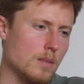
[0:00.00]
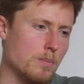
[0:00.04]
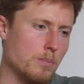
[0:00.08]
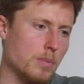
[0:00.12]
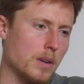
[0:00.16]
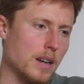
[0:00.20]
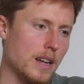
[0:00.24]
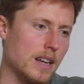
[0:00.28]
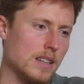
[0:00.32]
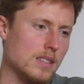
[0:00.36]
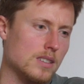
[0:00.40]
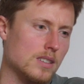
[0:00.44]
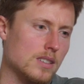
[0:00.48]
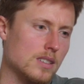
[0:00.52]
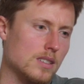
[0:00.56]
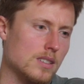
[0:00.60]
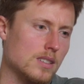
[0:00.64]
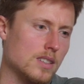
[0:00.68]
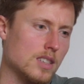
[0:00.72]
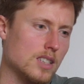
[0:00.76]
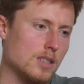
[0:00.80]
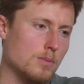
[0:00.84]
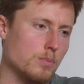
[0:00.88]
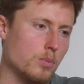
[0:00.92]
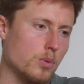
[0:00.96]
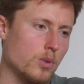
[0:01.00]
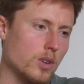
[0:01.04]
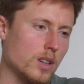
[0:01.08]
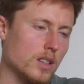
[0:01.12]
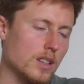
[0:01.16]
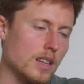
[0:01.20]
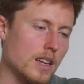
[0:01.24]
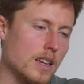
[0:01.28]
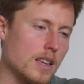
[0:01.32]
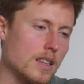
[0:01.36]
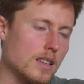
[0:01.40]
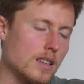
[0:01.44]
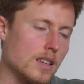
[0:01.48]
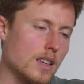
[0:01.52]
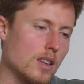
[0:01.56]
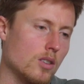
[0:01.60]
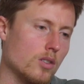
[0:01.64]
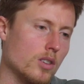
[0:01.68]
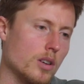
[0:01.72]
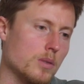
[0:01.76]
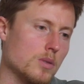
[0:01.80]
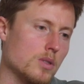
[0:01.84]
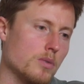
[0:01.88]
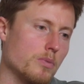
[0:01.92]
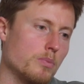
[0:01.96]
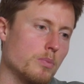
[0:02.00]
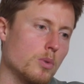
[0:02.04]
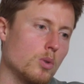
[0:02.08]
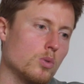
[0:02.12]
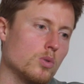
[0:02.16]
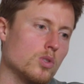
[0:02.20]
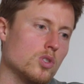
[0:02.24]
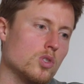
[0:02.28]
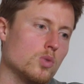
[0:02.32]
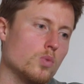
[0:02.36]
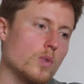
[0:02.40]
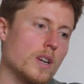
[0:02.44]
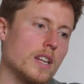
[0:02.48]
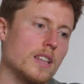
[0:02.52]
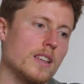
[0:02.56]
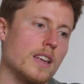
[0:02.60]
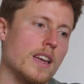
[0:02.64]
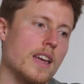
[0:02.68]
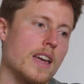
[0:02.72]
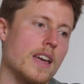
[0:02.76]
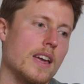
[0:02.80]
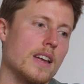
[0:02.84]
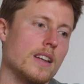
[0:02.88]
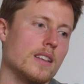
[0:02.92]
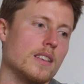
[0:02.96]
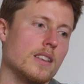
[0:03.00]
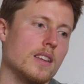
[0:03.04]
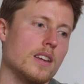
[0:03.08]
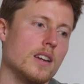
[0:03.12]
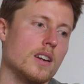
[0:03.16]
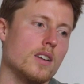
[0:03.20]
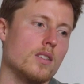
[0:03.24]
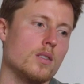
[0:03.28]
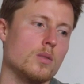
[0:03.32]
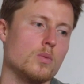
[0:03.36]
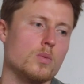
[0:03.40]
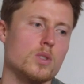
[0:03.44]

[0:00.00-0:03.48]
plus 6.8 kilograms of bonus weight hang there,